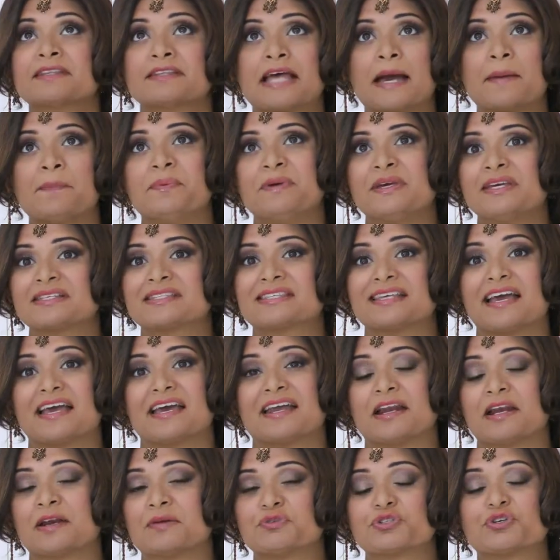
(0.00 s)
That being
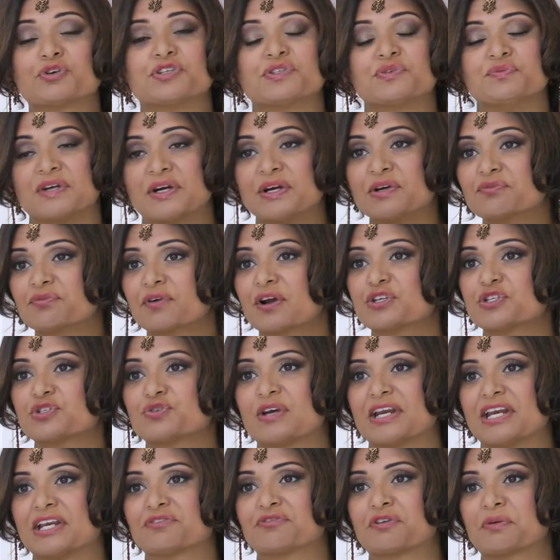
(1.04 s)
said, and I'm sure it's very
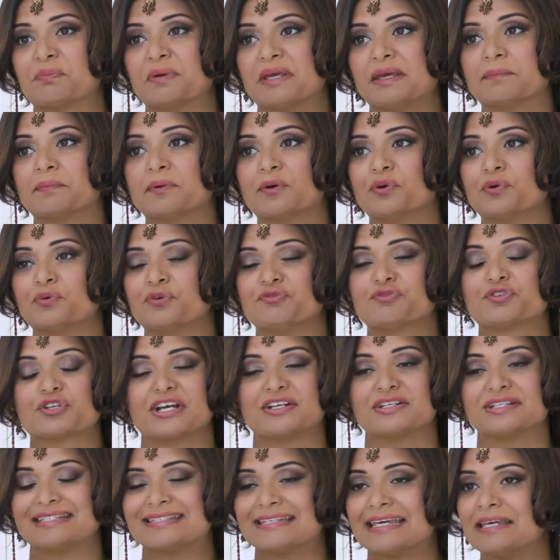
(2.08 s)
frustrating for people who've
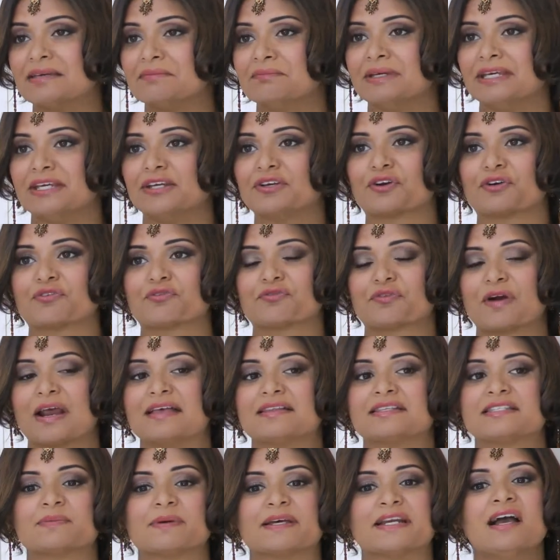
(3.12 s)
tried to date me or
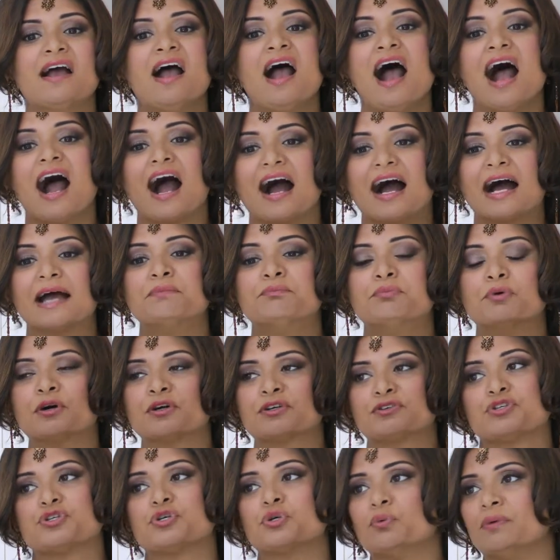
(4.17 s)
friends, but I
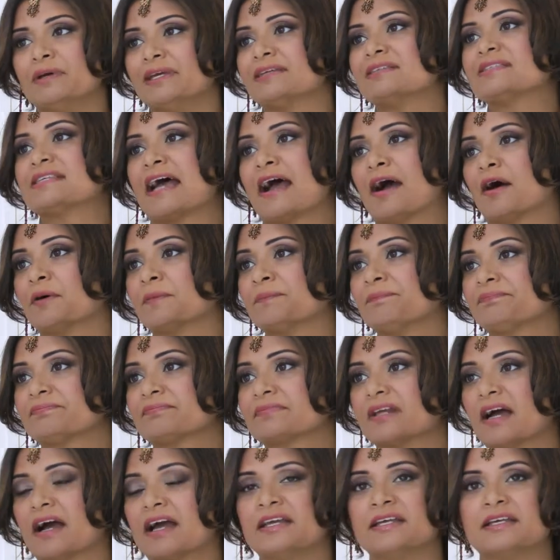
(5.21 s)
book 2 weeks out.
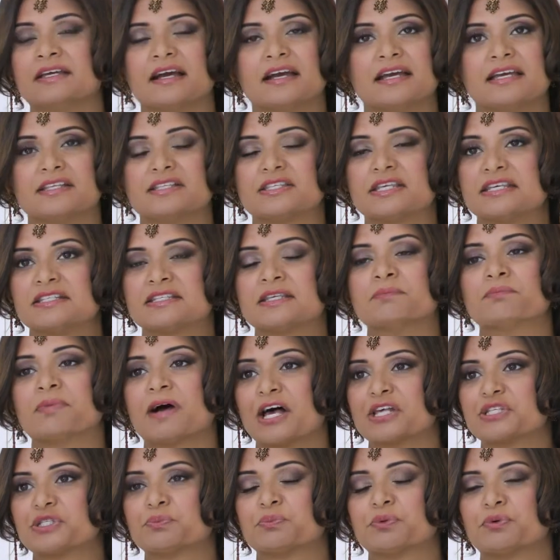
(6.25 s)
It's
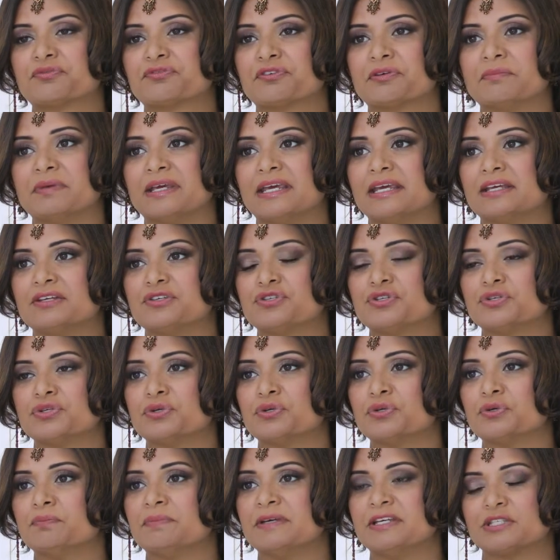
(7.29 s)
impossible for me
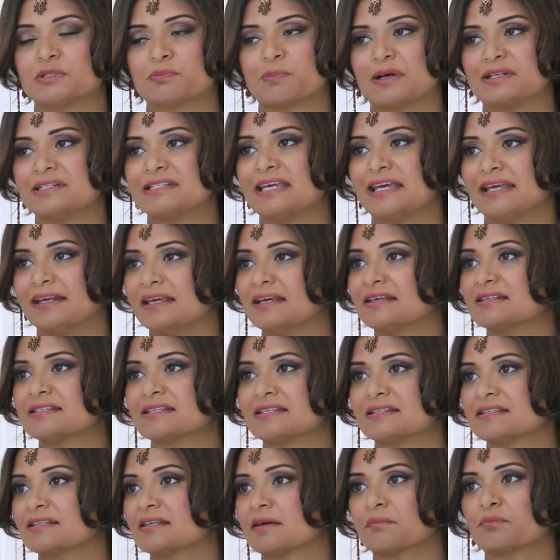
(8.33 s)
to be spontaneous
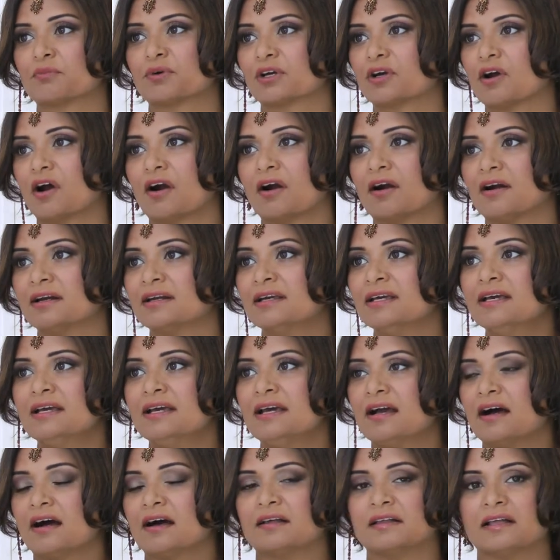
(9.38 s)
in some regard
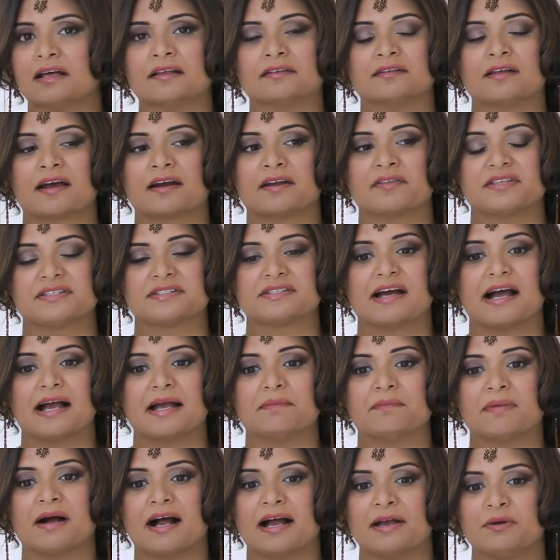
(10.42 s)
a lot of the
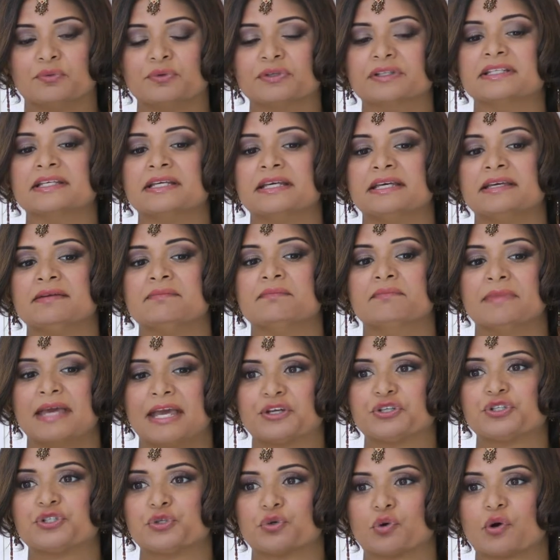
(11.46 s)
time. I really
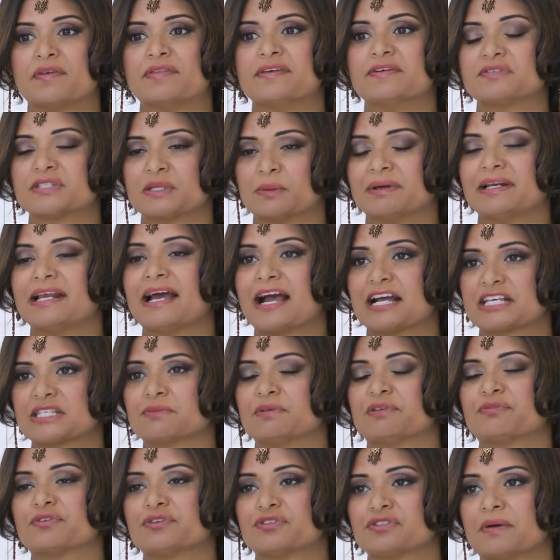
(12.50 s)
make sure that if someone
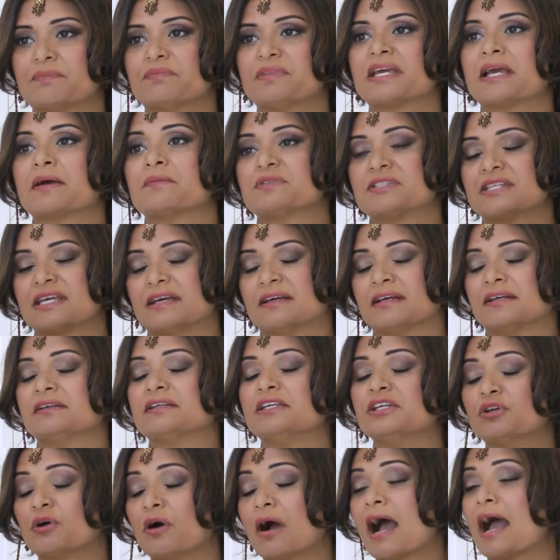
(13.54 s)
asks me for something, I'm
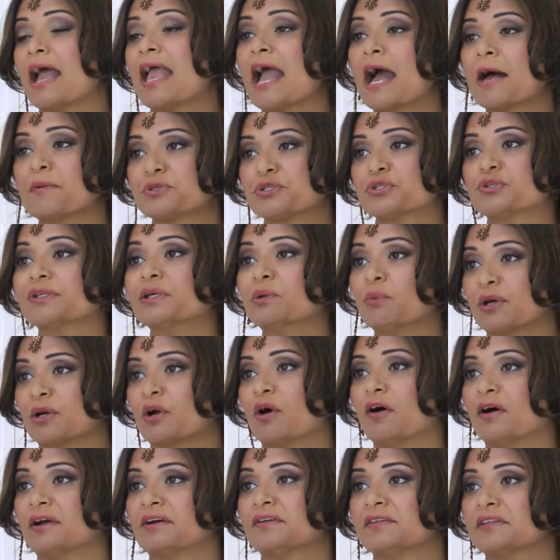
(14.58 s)
saying, you know, I absolutely want
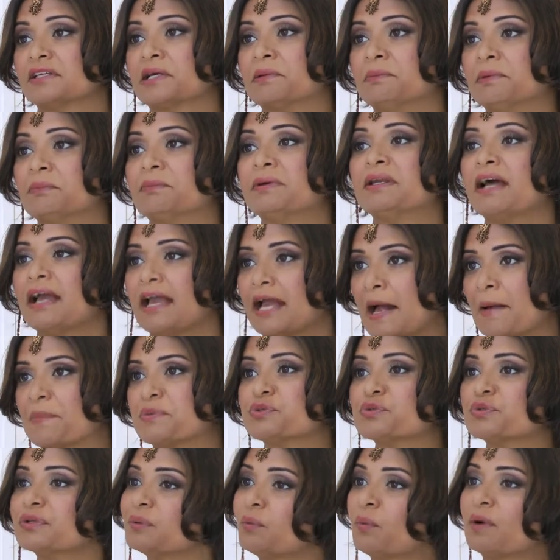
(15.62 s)
to honor the commitment. I
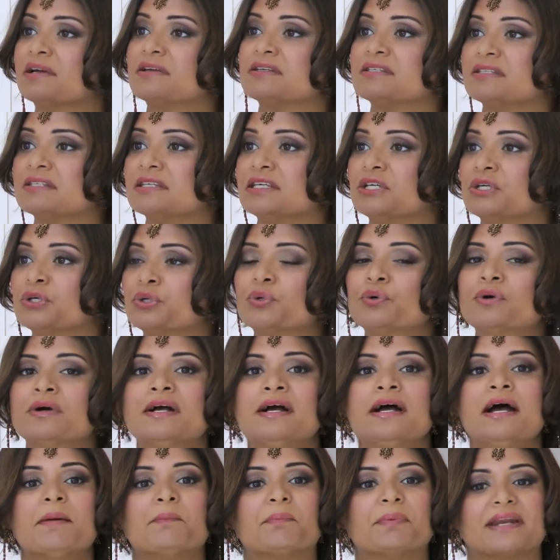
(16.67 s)
absolutely want to see you,
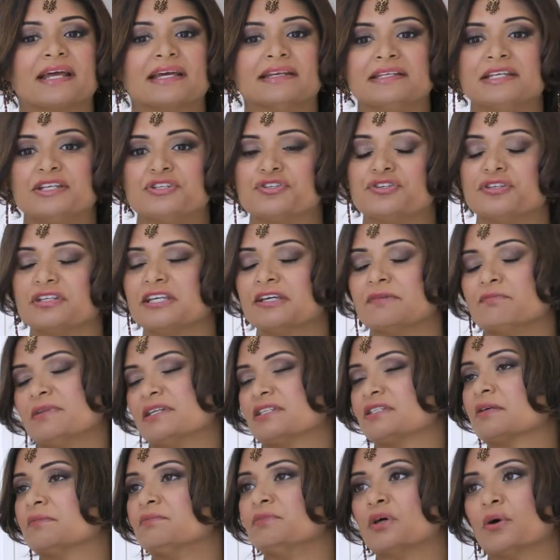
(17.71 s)
but I need you to give
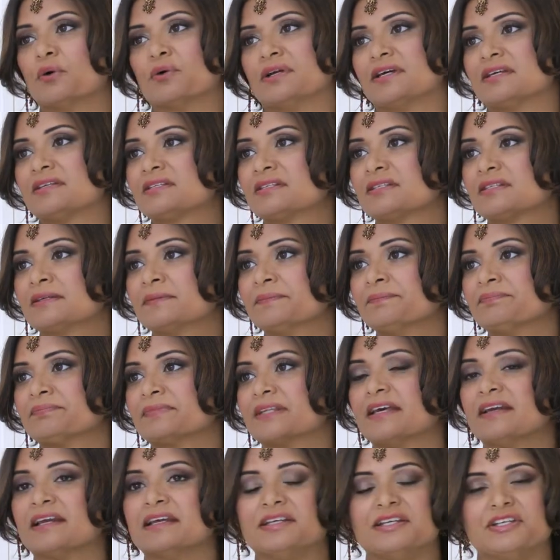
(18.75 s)
me some notice.
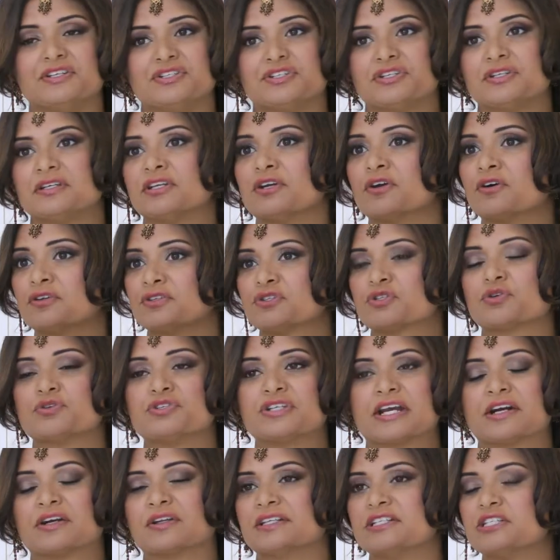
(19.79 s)
And I need you, you know, and so
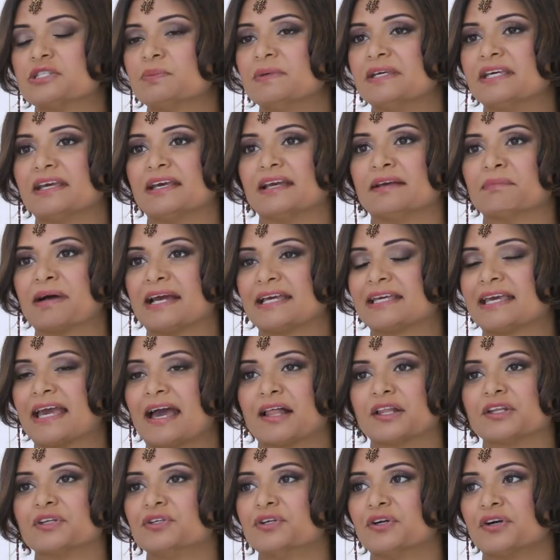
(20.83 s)
generally speaking, my
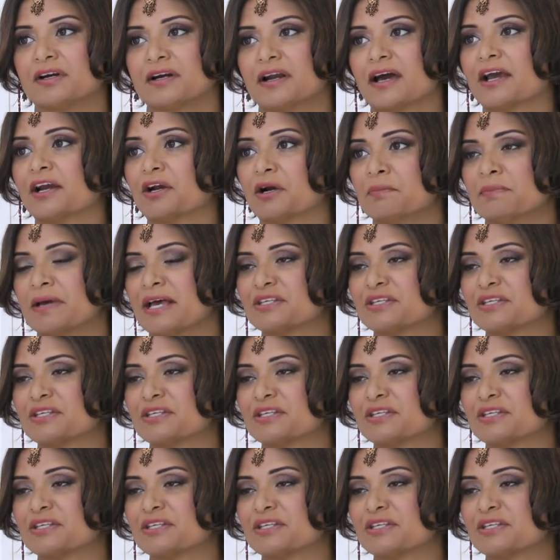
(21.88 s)
calendar and I are